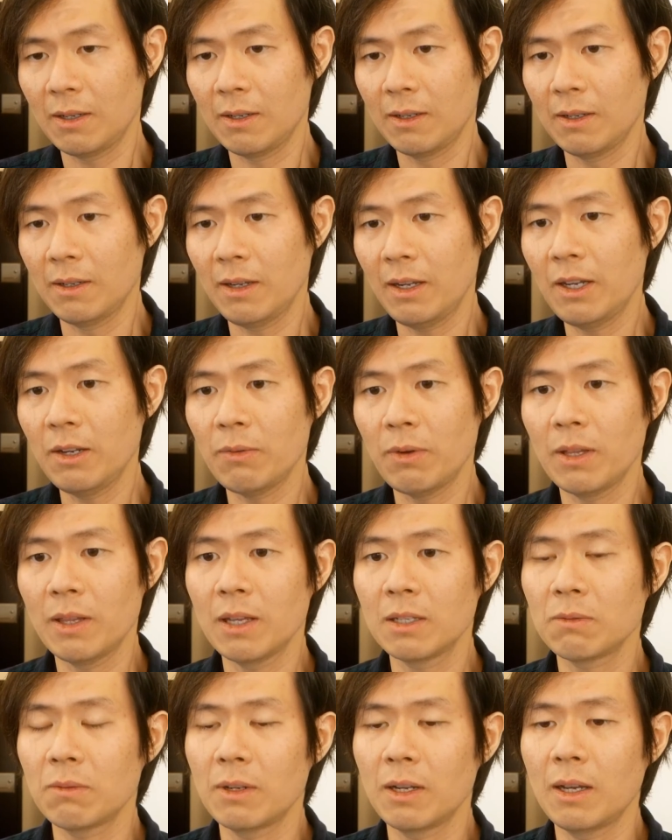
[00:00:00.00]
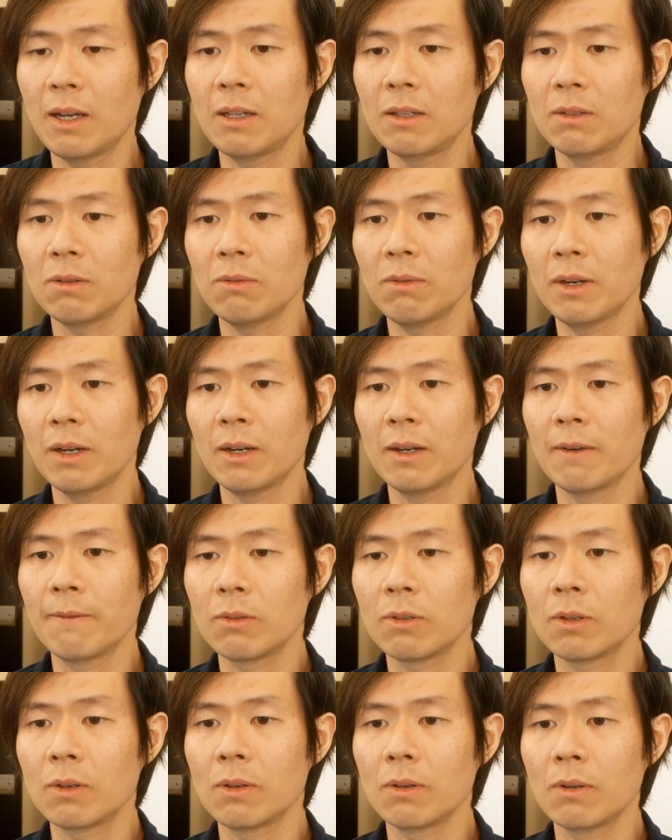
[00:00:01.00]
Anyway, that's what I had to wear
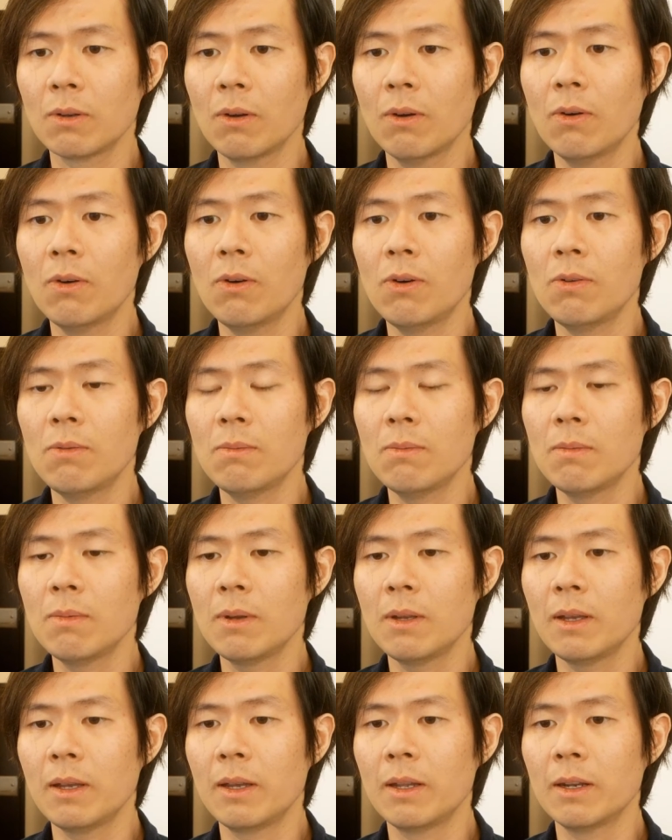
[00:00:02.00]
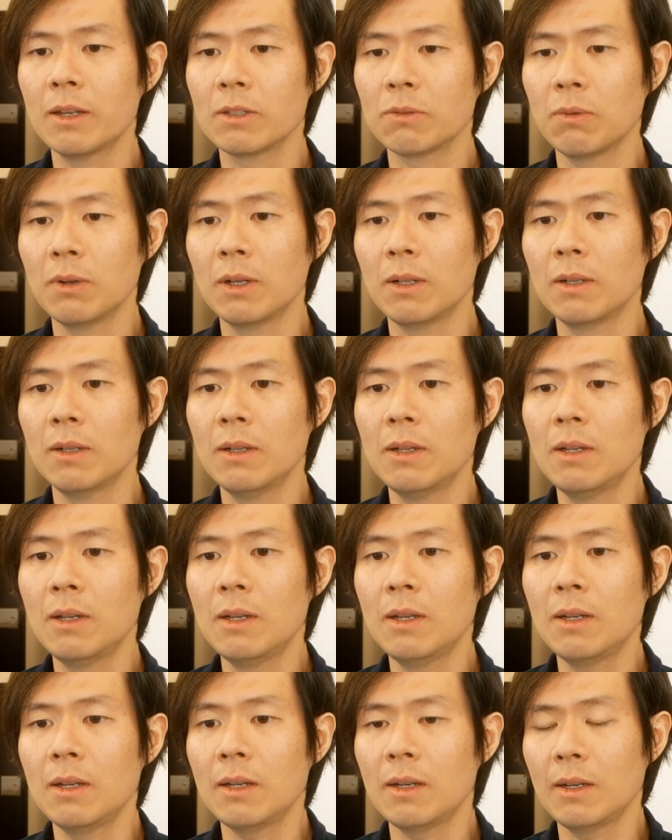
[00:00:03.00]
to go home, and as well,
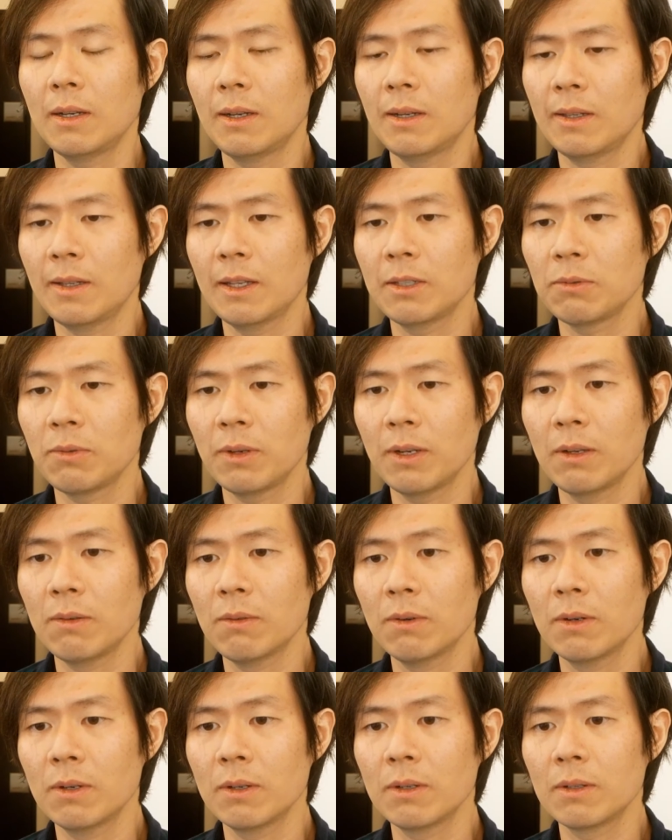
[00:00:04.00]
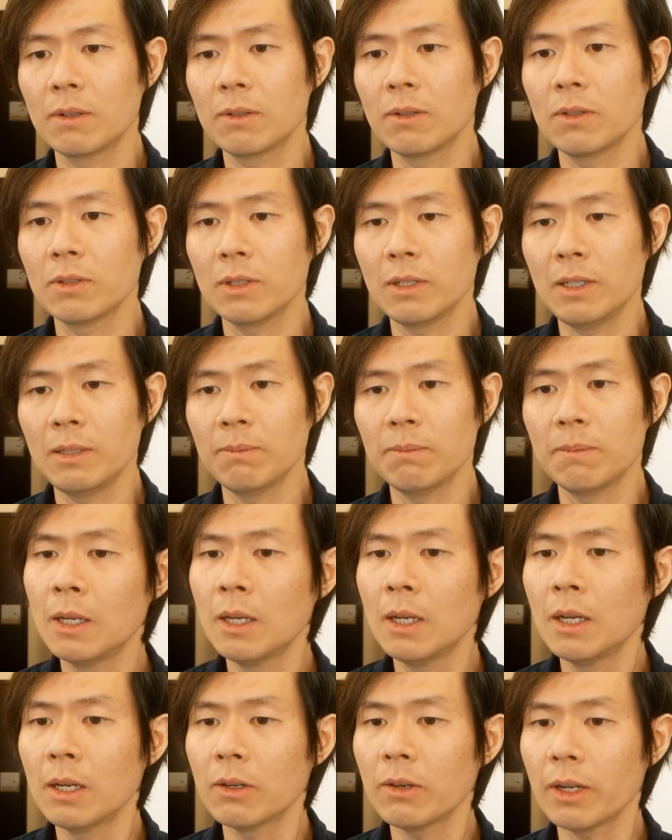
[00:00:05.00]
that's what I wore to sleep.
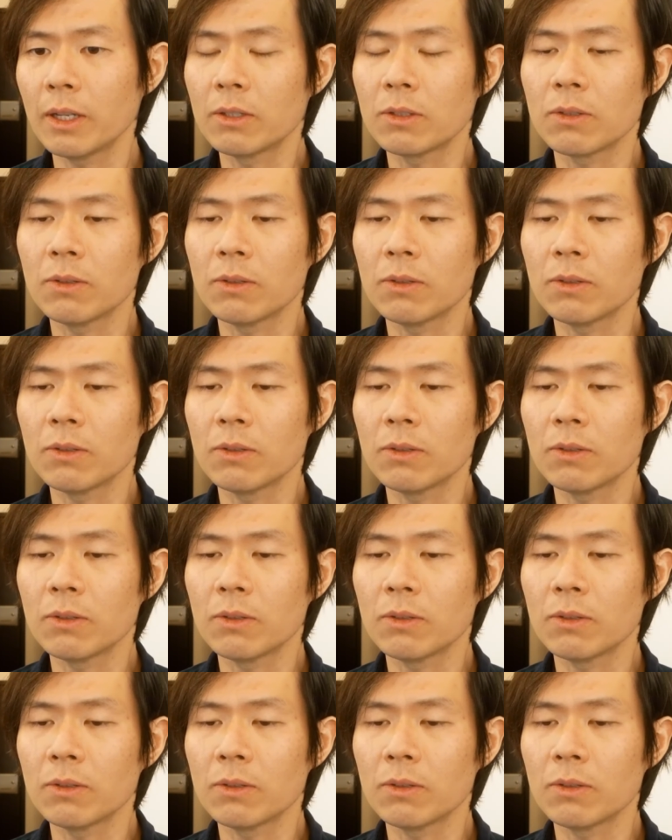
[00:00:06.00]
Right, so